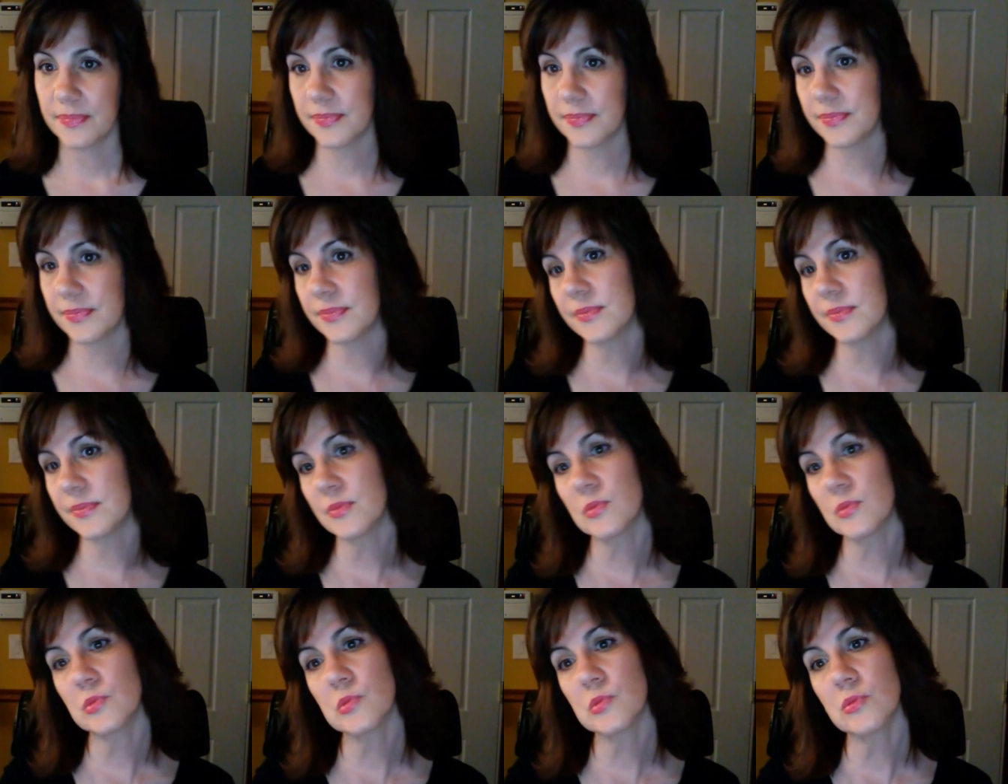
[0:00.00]

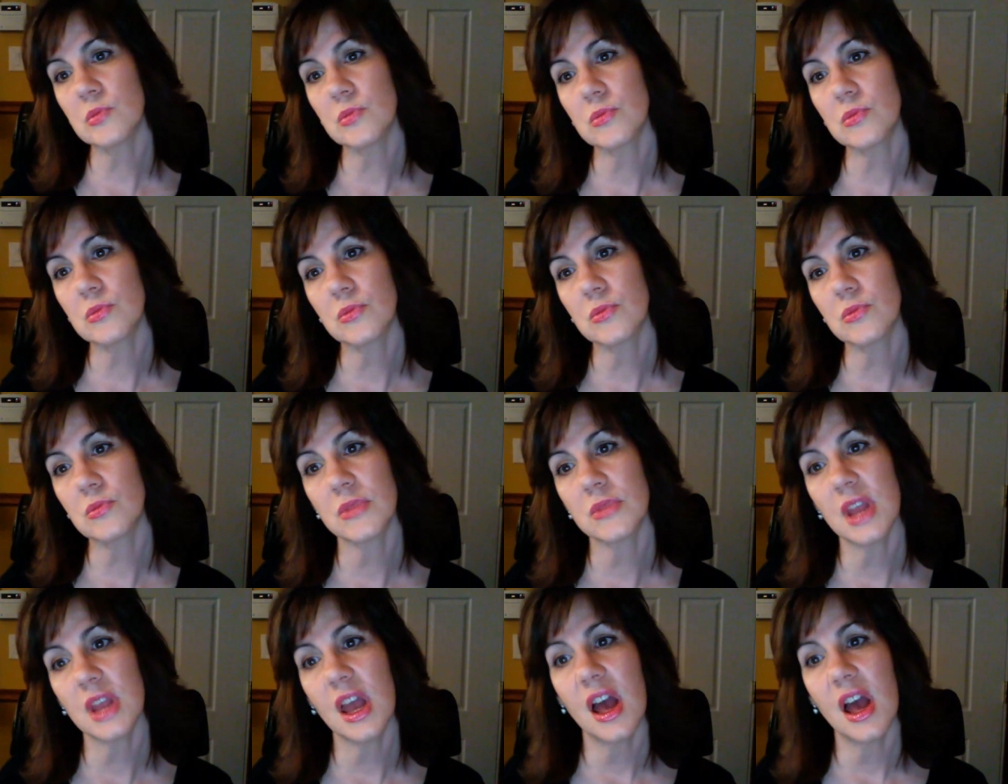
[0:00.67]
Hmm.
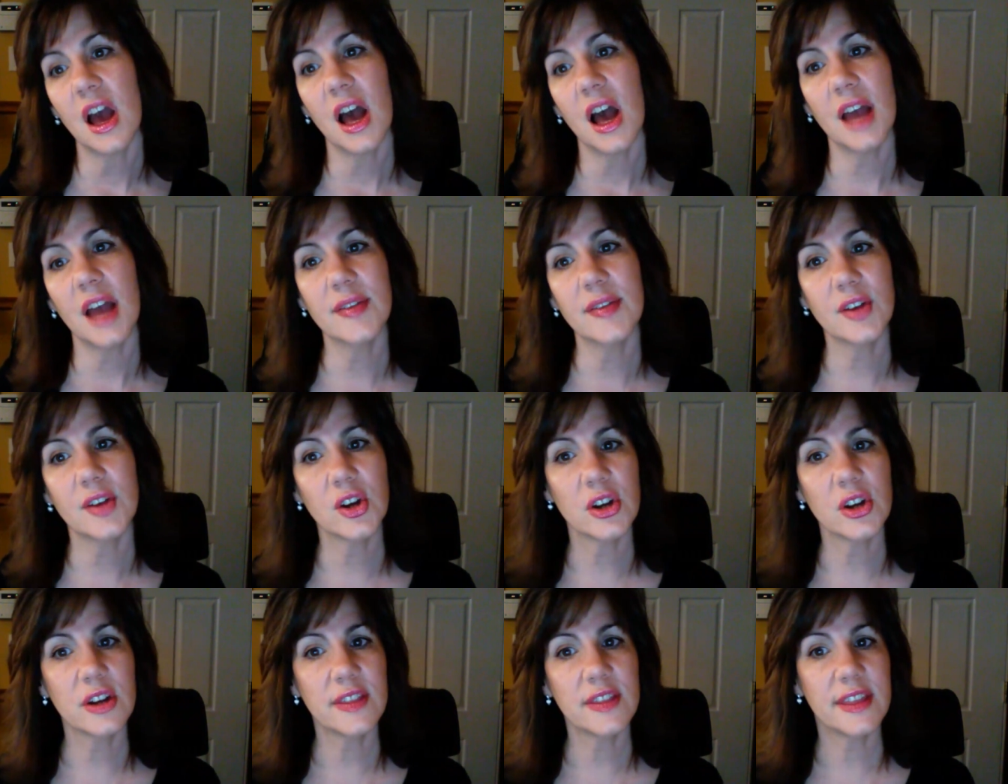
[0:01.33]
I've
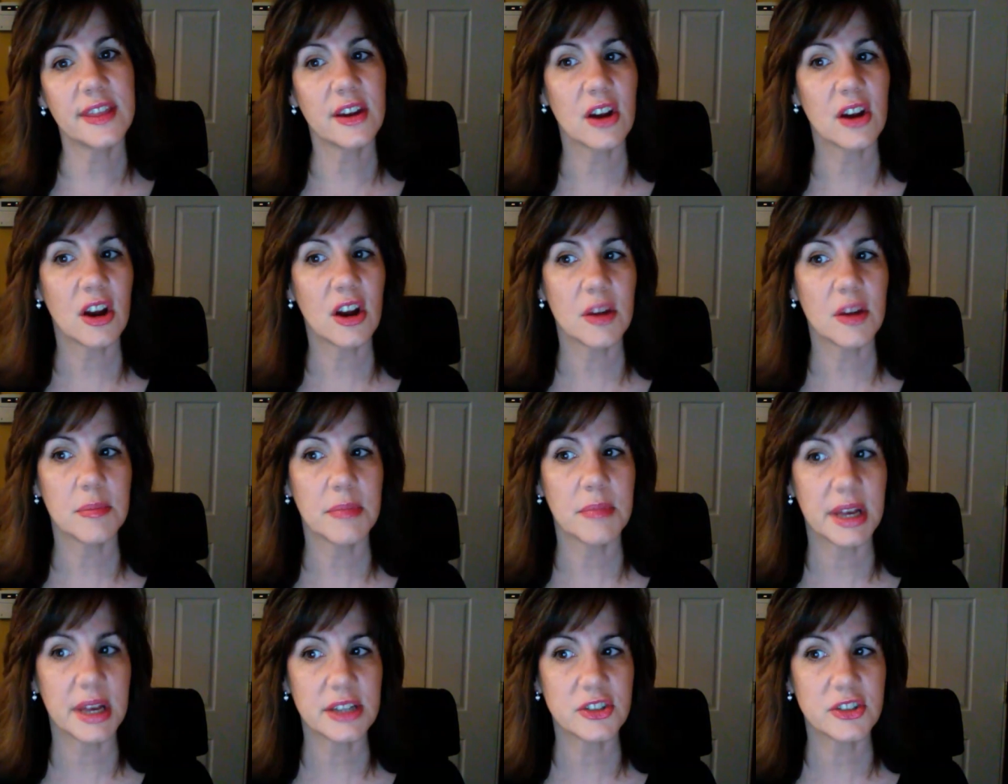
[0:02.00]
heard there are
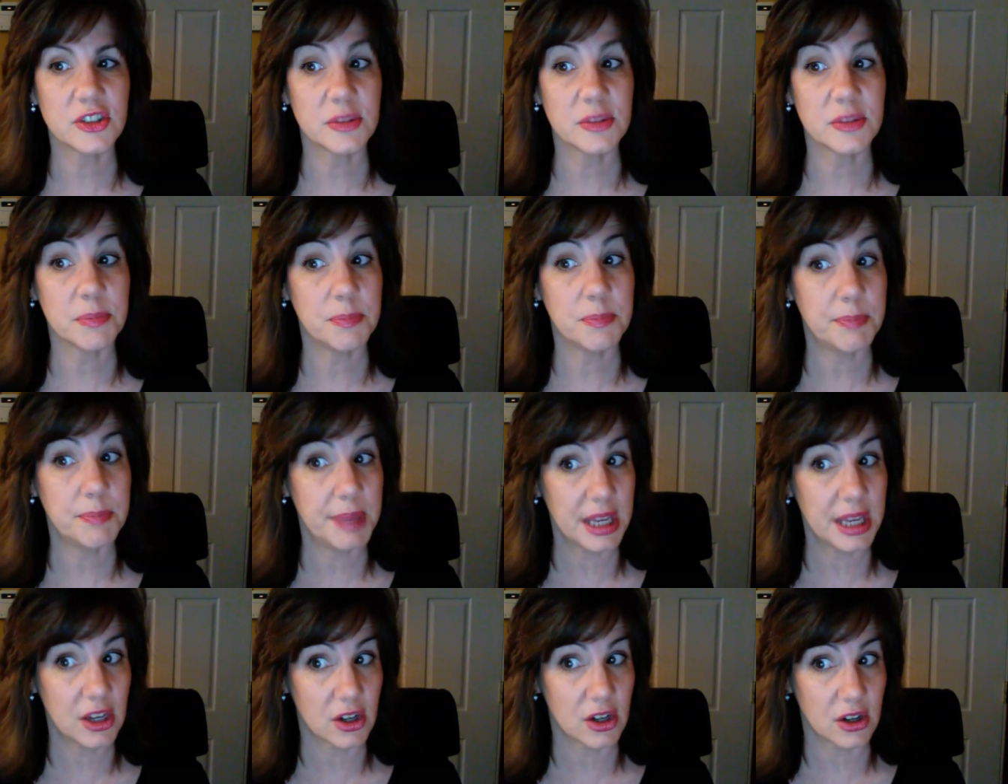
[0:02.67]
much
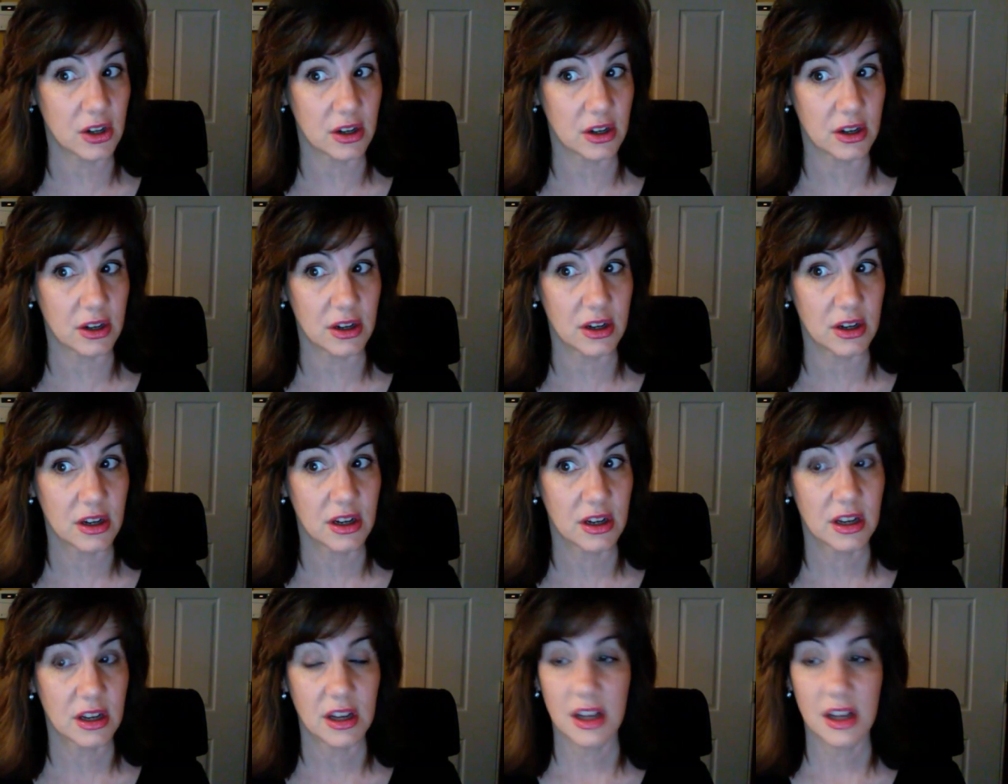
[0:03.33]
bigger
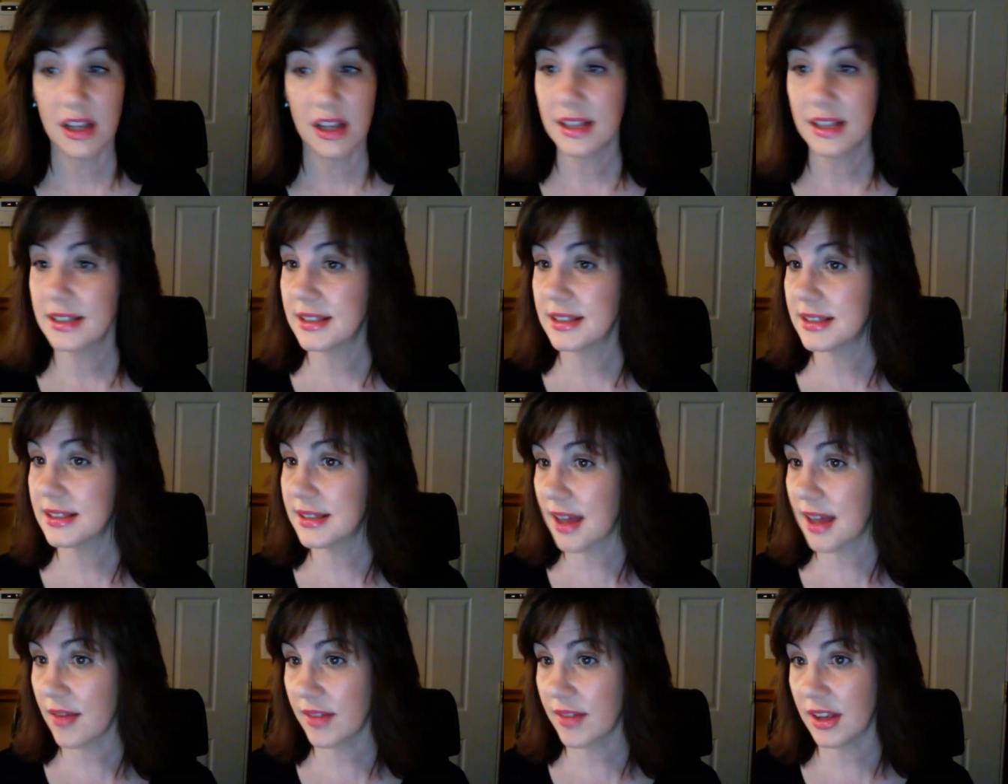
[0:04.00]

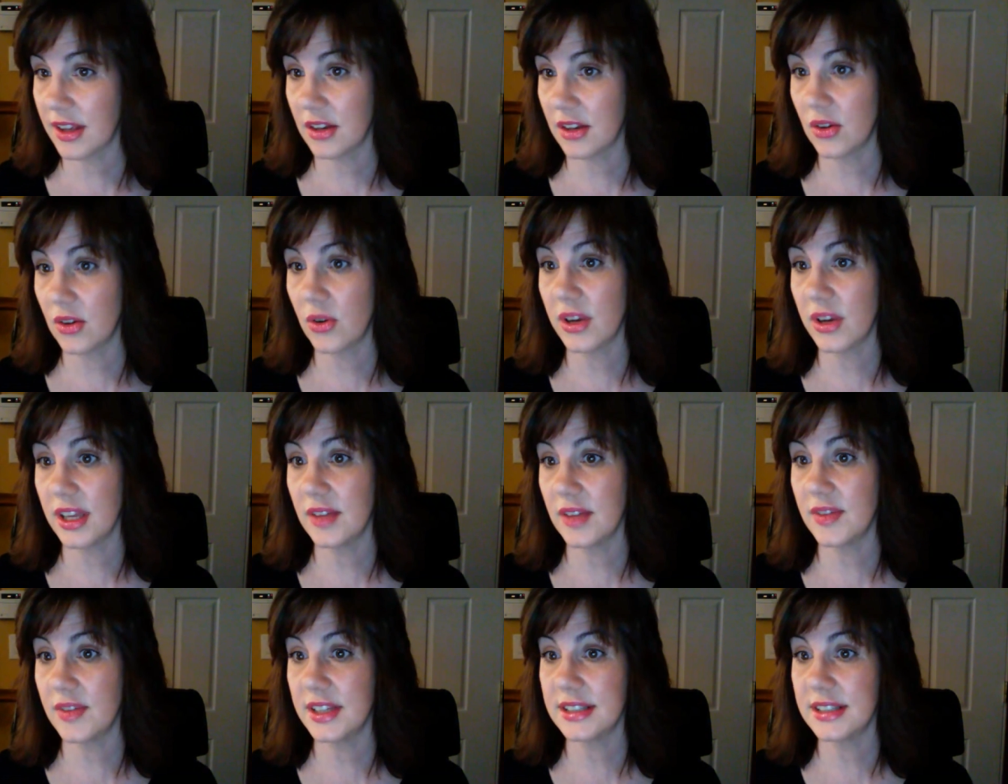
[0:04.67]
seven or
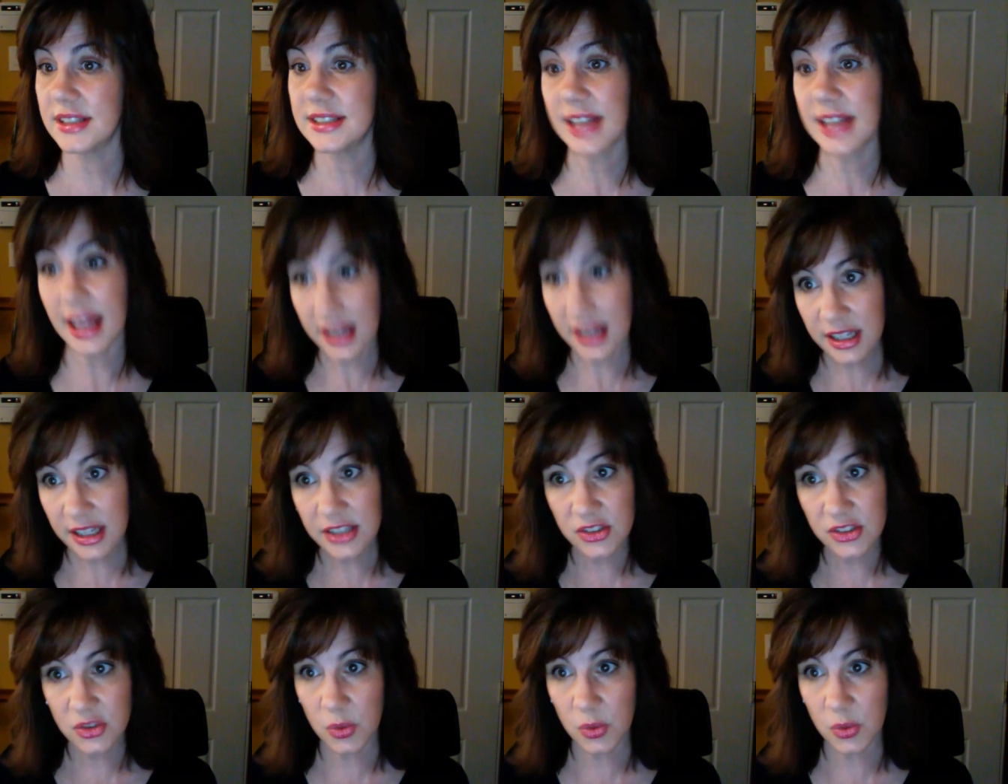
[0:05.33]
even 10
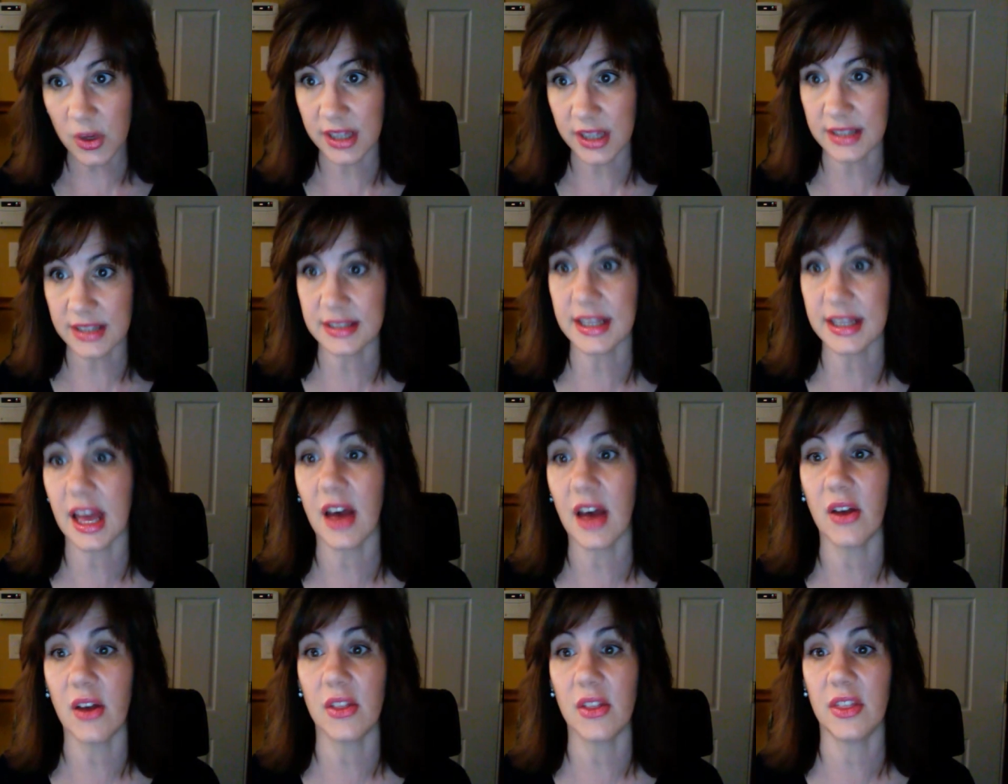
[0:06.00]
inch ones
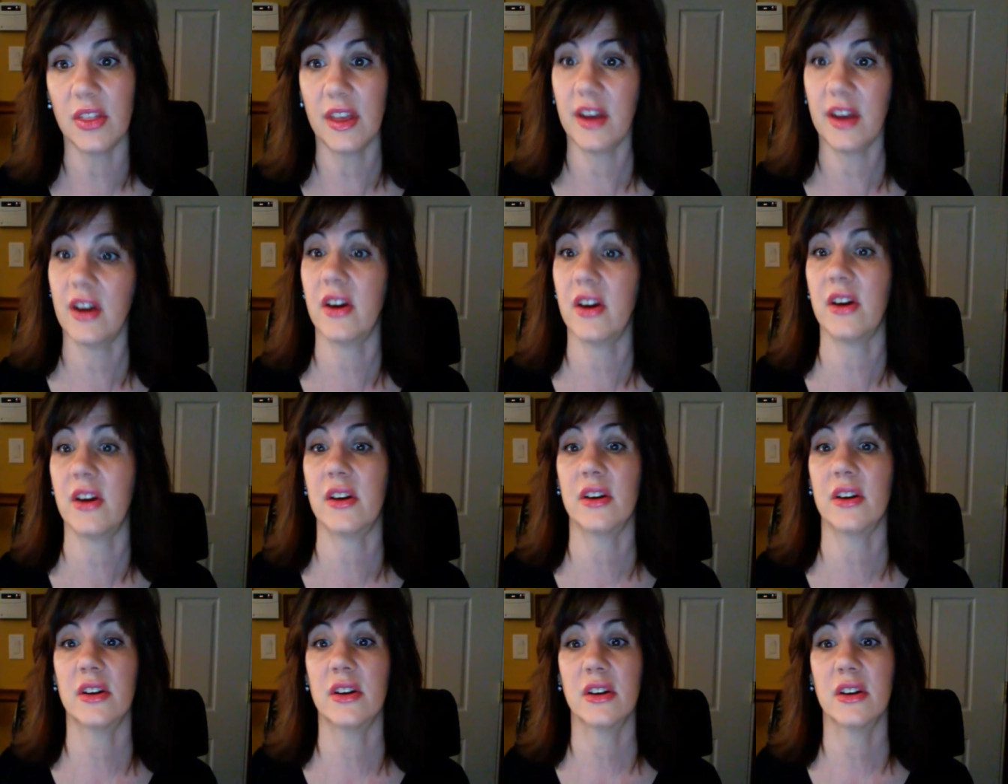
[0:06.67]
out
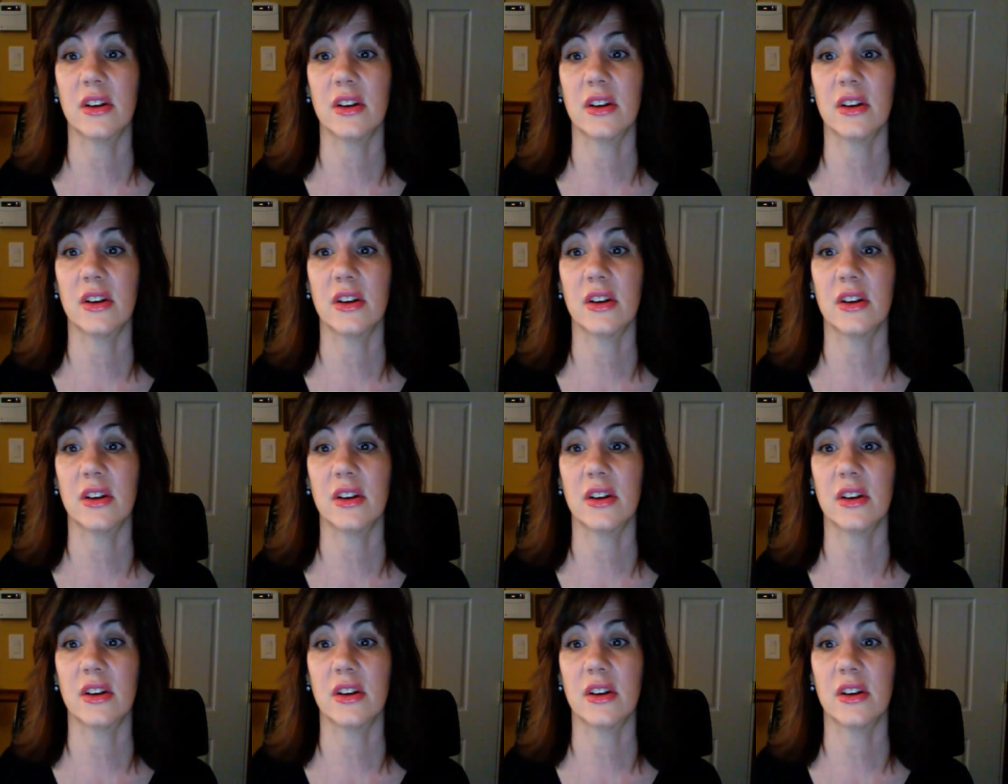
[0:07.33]
there.